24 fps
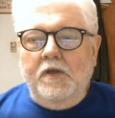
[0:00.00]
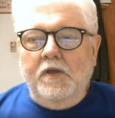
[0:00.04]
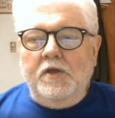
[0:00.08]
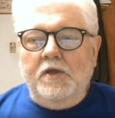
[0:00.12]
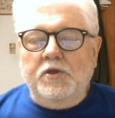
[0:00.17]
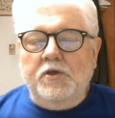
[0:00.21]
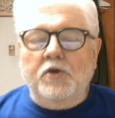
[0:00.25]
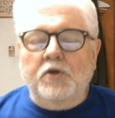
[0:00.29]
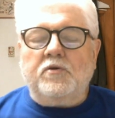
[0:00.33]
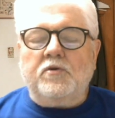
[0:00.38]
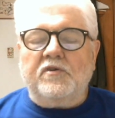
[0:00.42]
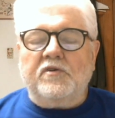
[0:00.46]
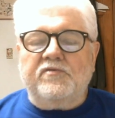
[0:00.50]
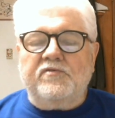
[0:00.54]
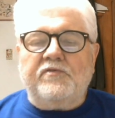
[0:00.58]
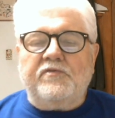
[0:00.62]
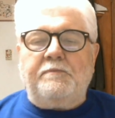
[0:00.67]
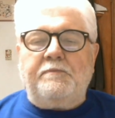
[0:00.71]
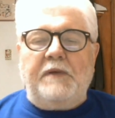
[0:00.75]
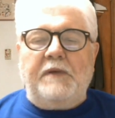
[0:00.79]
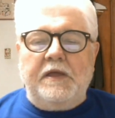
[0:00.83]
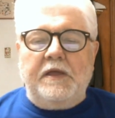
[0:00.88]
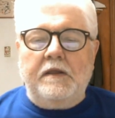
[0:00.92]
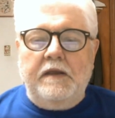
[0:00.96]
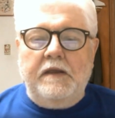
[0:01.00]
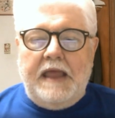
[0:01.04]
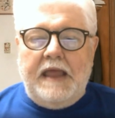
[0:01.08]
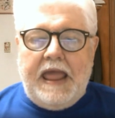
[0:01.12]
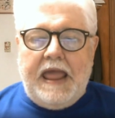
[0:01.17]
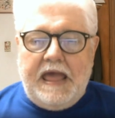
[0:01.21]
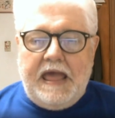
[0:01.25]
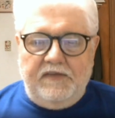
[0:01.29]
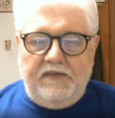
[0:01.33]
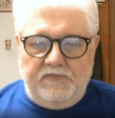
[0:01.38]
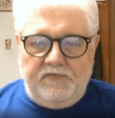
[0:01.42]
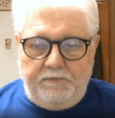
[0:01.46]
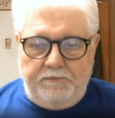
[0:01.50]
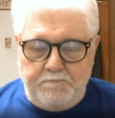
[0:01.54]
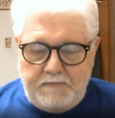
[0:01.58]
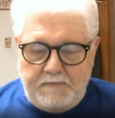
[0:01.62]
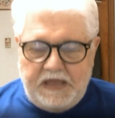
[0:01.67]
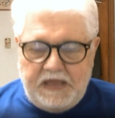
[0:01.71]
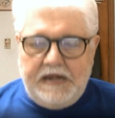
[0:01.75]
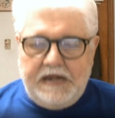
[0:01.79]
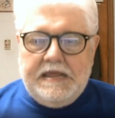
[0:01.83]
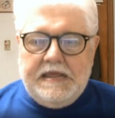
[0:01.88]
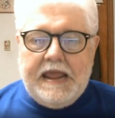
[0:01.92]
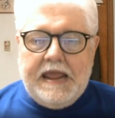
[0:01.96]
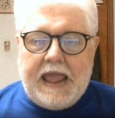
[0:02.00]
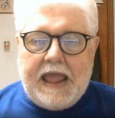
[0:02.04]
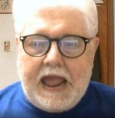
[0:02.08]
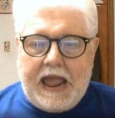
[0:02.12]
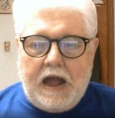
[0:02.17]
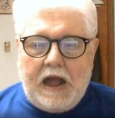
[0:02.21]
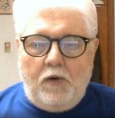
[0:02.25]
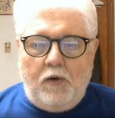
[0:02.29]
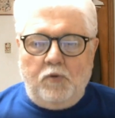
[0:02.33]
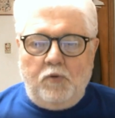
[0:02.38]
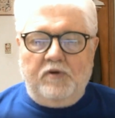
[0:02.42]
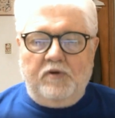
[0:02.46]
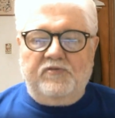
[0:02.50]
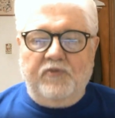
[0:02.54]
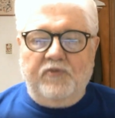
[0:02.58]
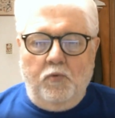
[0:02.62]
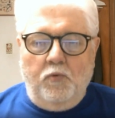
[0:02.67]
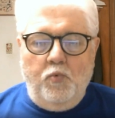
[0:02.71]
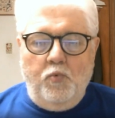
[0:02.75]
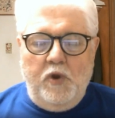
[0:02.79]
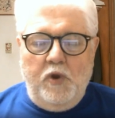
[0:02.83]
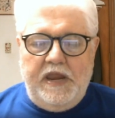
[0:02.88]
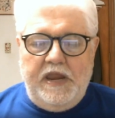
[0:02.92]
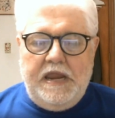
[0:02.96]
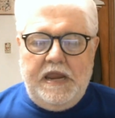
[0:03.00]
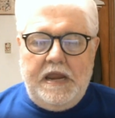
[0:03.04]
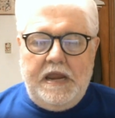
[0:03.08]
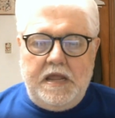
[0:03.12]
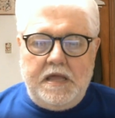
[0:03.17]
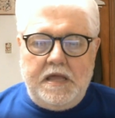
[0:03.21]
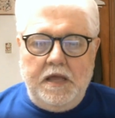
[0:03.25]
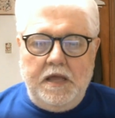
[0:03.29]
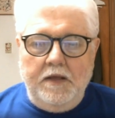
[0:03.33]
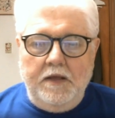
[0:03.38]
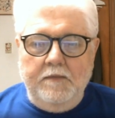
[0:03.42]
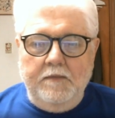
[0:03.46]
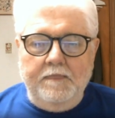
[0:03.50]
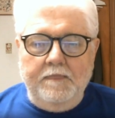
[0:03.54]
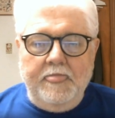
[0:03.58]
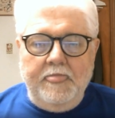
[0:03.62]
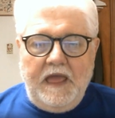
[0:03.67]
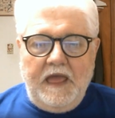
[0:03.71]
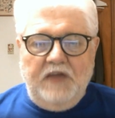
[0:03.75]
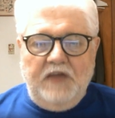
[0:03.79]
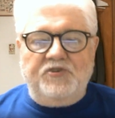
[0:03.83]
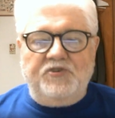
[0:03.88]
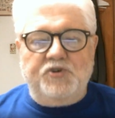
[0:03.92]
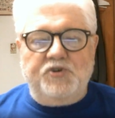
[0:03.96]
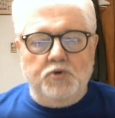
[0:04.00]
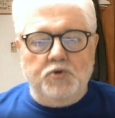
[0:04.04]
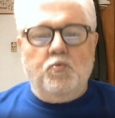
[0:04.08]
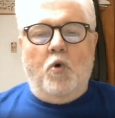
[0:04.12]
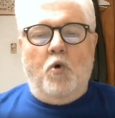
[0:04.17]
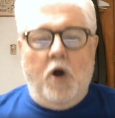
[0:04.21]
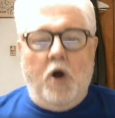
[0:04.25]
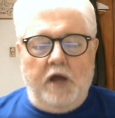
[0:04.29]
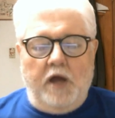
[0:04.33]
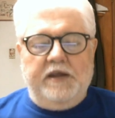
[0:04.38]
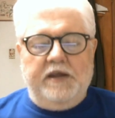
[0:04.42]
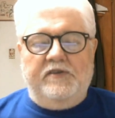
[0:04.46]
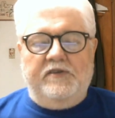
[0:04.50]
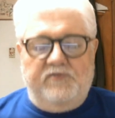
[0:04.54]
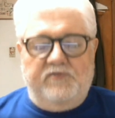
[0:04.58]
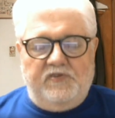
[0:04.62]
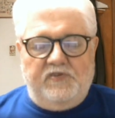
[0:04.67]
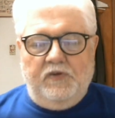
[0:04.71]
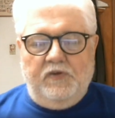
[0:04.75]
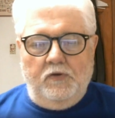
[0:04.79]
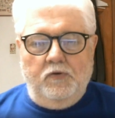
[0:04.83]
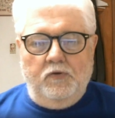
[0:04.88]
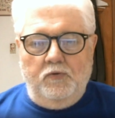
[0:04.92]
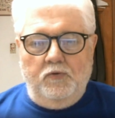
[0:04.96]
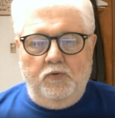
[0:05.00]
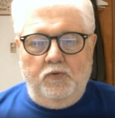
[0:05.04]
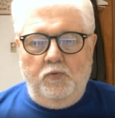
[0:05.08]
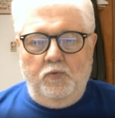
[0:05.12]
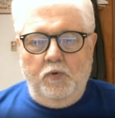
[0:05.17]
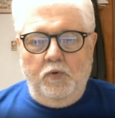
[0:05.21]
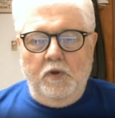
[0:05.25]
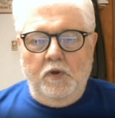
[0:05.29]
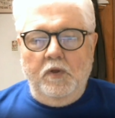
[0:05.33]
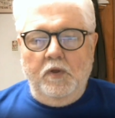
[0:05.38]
you could spend as many hours a week as you wanted to